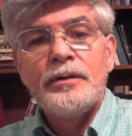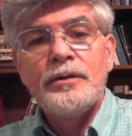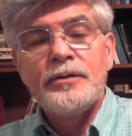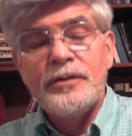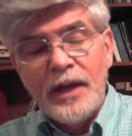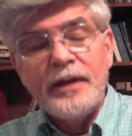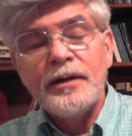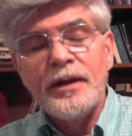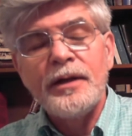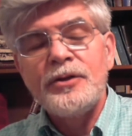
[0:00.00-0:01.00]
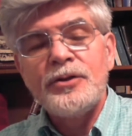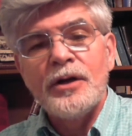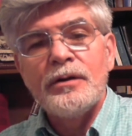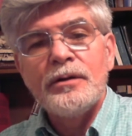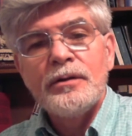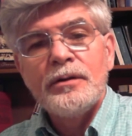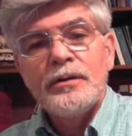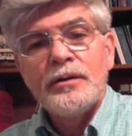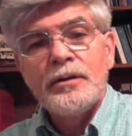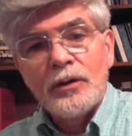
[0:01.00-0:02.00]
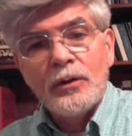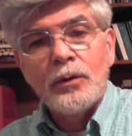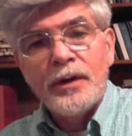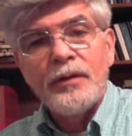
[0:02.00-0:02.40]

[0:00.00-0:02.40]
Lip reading: stated that he shared the glory